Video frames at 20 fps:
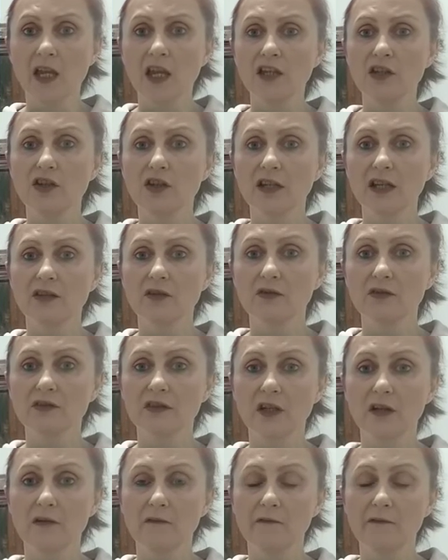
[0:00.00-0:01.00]
You can
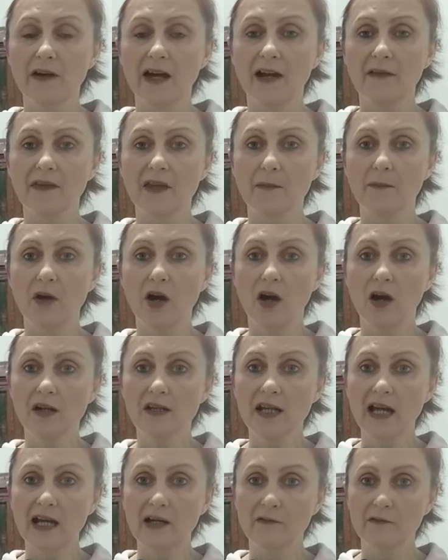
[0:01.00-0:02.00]
also find them
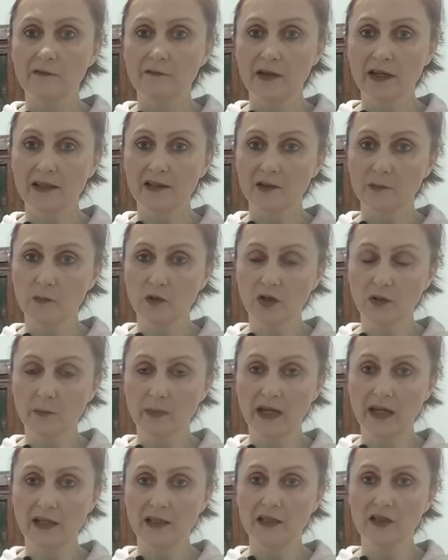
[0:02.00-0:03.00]
on our Facebook
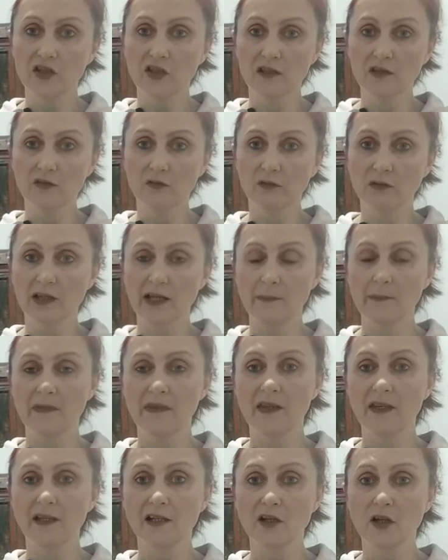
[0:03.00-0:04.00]
page. It's all up
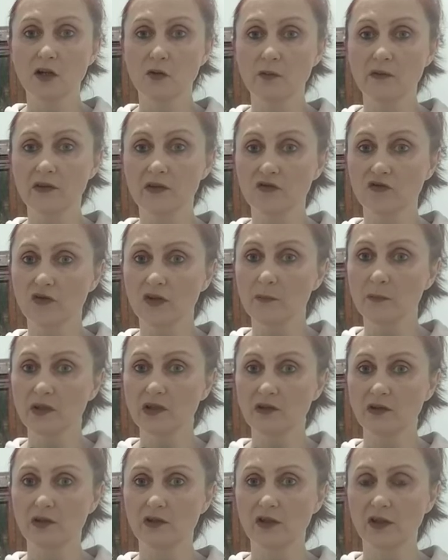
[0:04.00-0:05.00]
there along with a
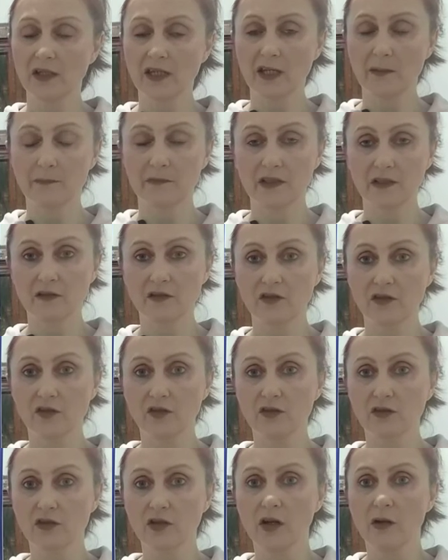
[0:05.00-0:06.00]
tribute to Captain
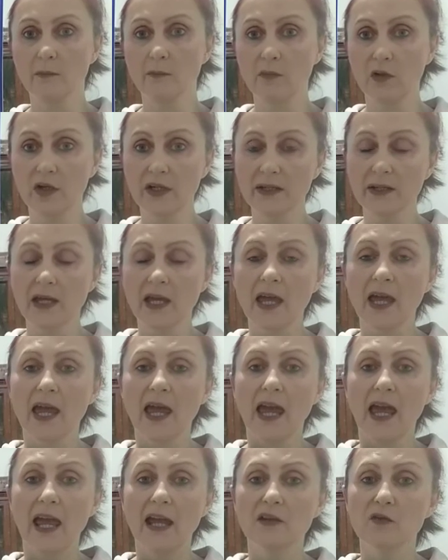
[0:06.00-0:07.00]
Sir Tom Moore.
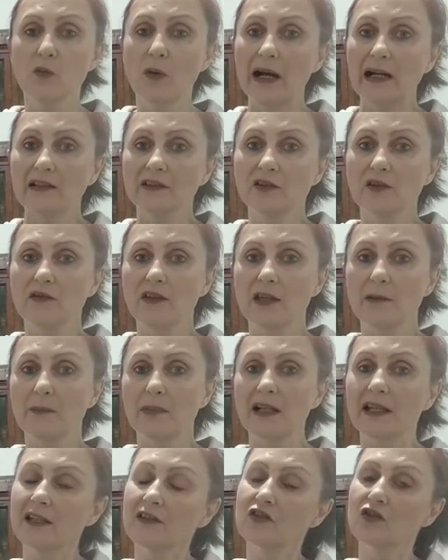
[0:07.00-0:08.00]
And while you're there,
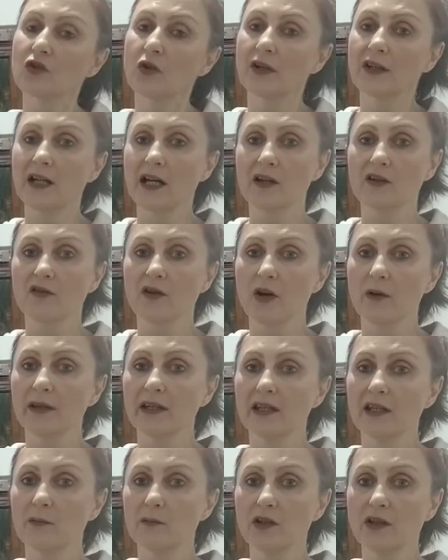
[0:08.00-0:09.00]
please join our
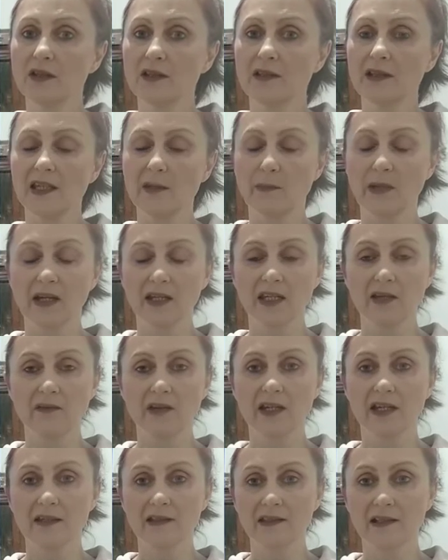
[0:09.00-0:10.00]
growing community by
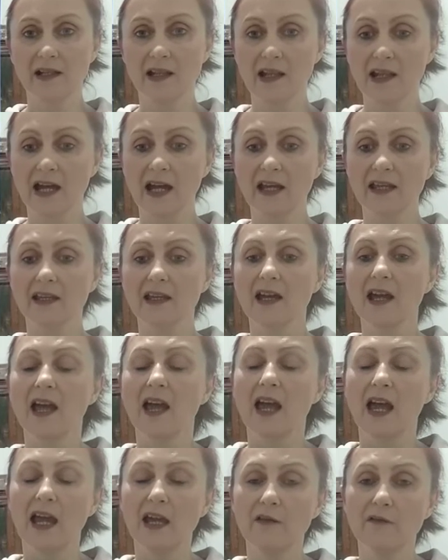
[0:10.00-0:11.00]
giving us a like,
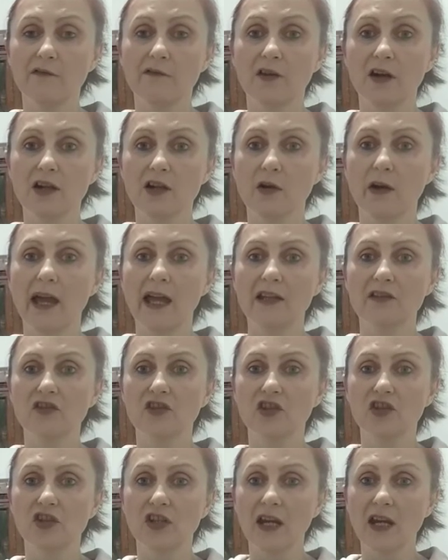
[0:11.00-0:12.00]
a follow, and
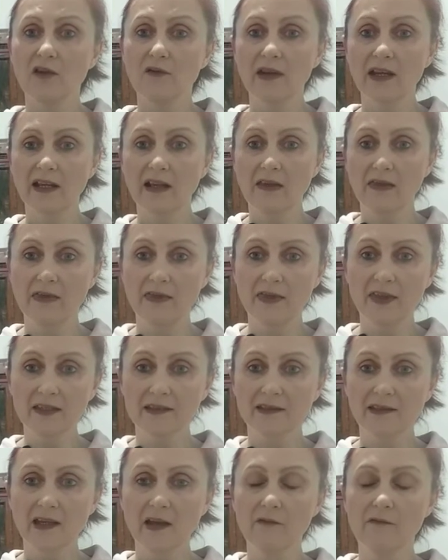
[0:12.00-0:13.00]
sharing
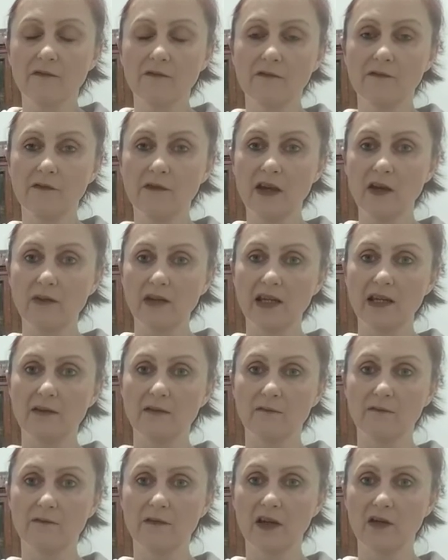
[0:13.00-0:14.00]
this
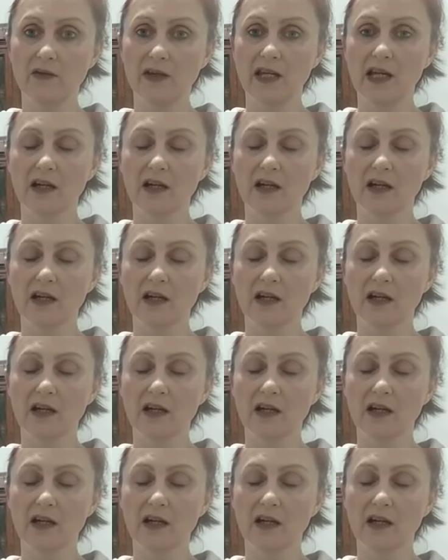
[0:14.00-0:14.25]
very